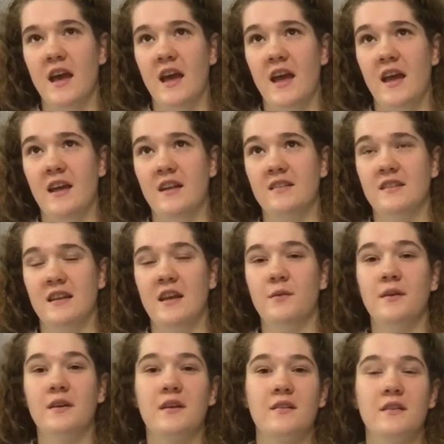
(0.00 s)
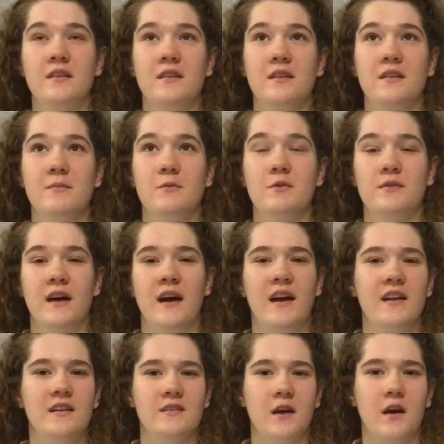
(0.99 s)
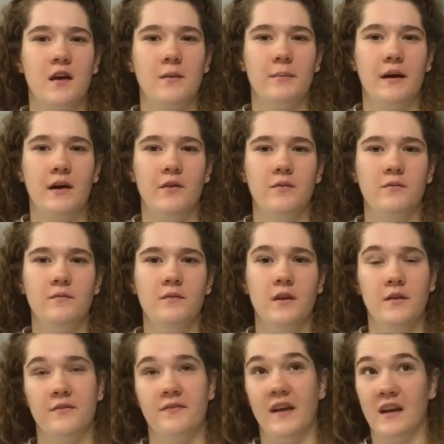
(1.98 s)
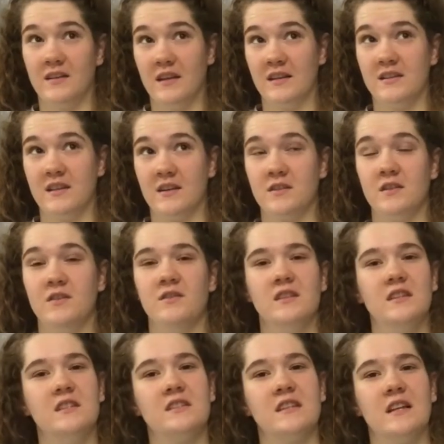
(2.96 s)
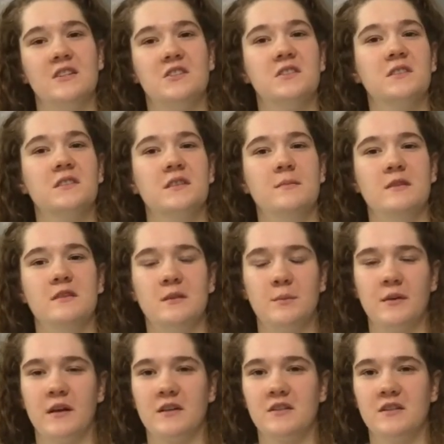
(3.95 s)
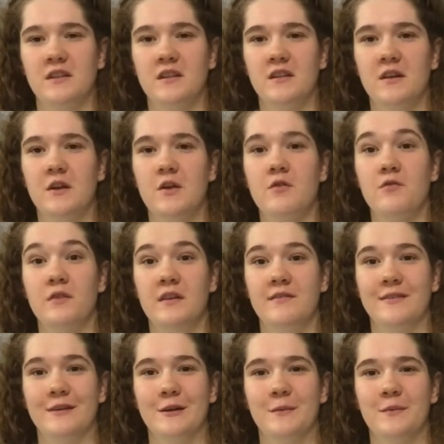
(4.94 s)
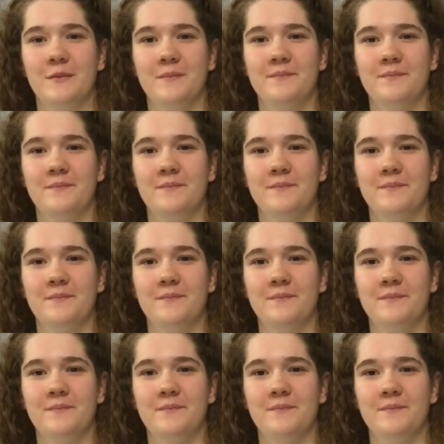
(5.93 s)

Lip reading: And today we are going to move on and talk about an effect that's actually really essential in music production, reverb.